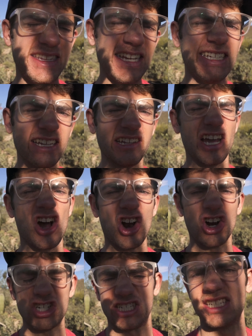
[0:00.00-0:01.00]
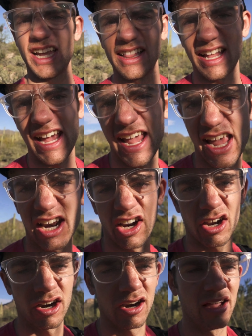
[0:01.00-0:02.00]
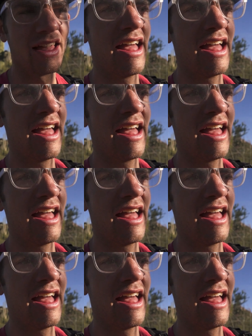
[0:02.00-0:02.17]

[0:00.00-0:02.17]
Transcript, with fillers: decently harsh sunlight hitting her.